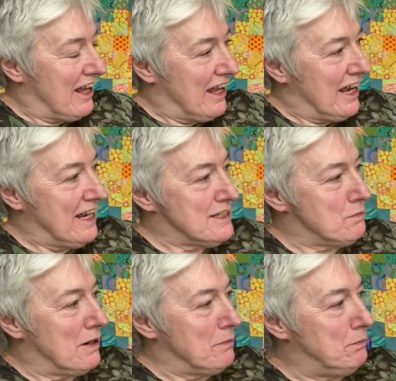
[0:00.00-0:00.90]
Here's
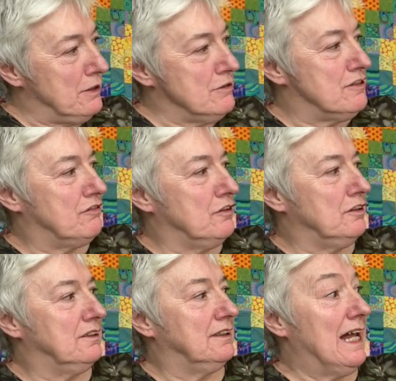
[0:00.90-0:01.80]
my
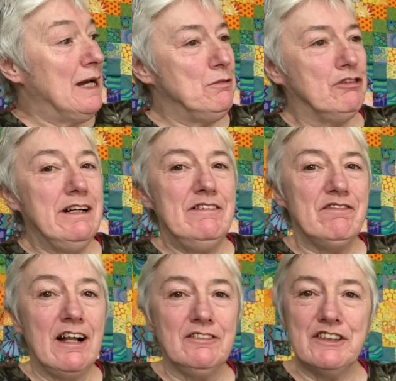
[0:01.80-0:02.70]
beautiful lime green
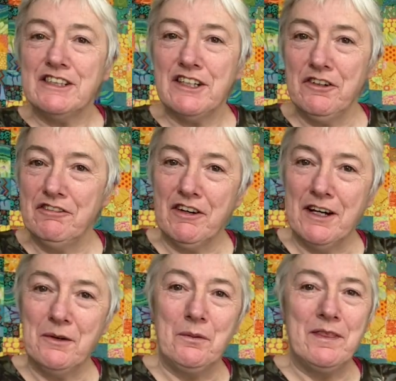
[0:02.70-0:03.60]
velvet
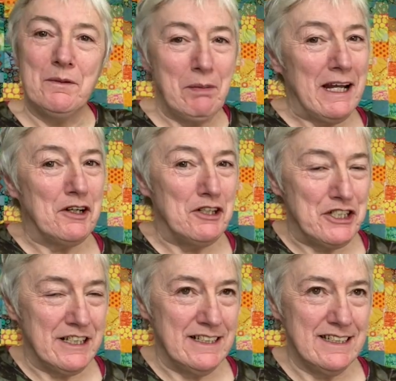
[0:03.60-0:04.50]
sofa with the pink
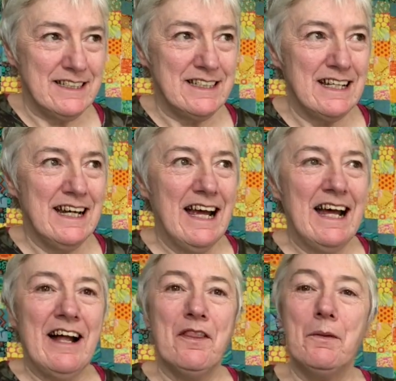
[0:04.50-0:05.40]
cushions,
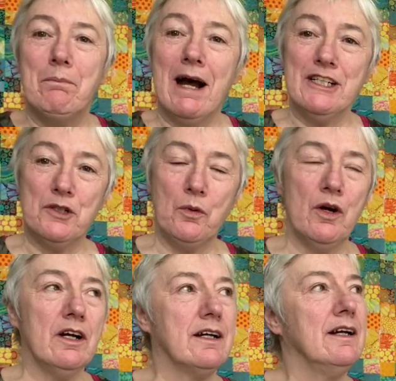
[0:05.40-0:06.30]
the
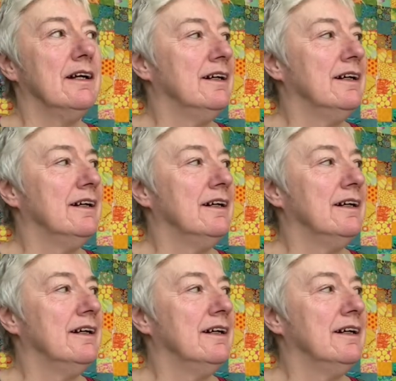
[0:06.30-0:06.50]
patchwork